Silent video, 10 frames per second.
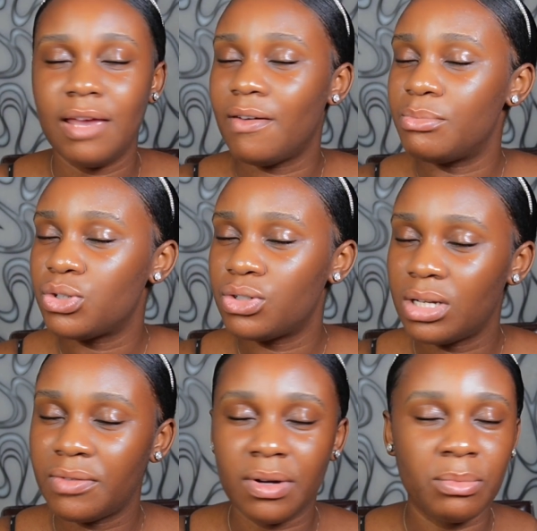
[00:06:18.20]
If I'm 200
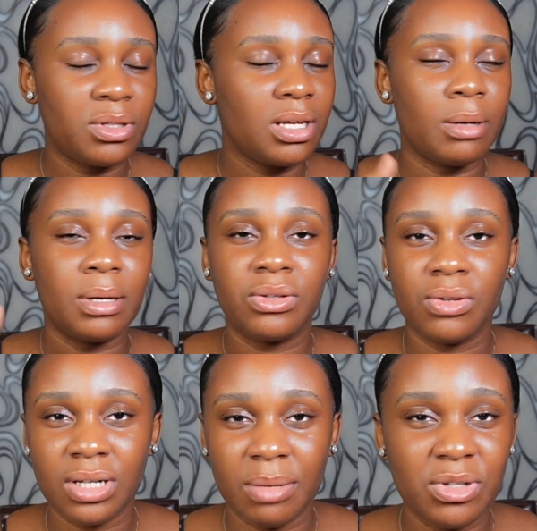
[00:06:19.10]
level, I'm not thinking about
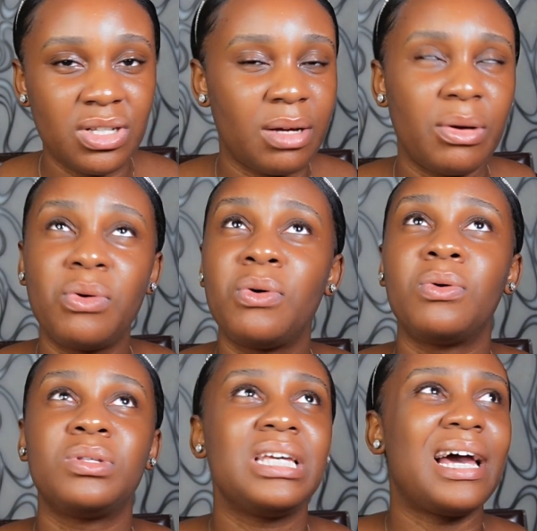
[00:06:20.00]
300. I'm not thinking about,
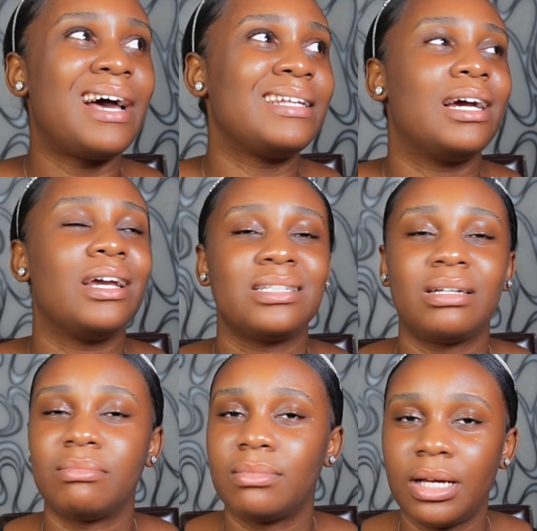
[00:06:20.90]
oh, see how hard they
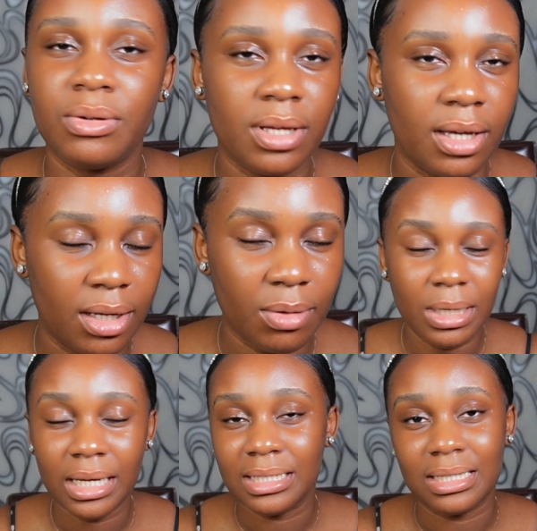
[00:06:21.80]
are. I don't care.
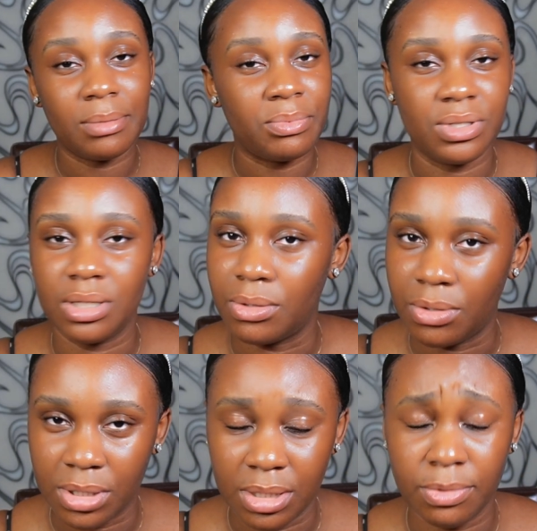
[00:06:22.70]
When I get to that bridge, I'll
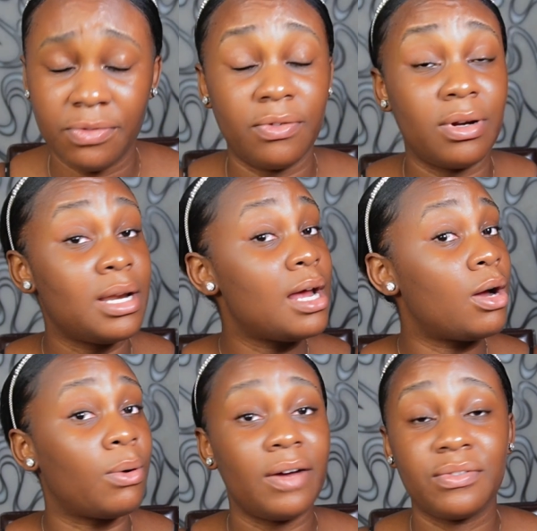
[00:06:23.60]
cross it. But for
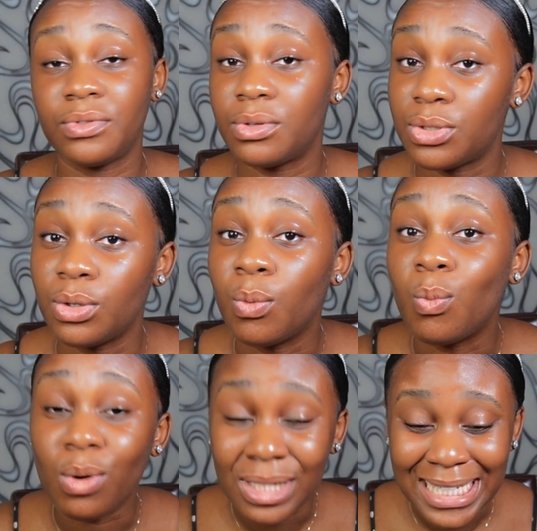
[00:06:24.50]
now, I have to focus
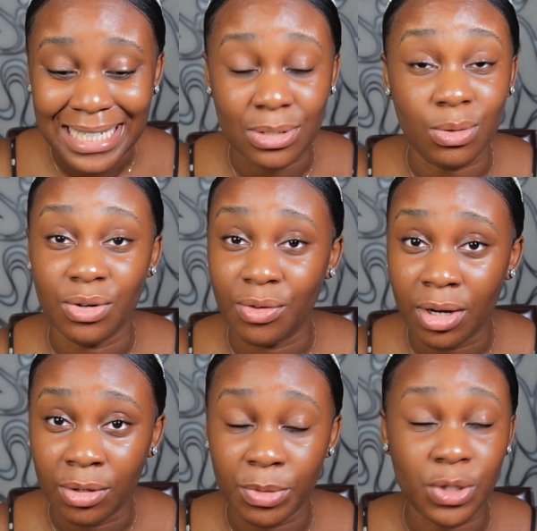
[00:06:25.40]
on what is on ground.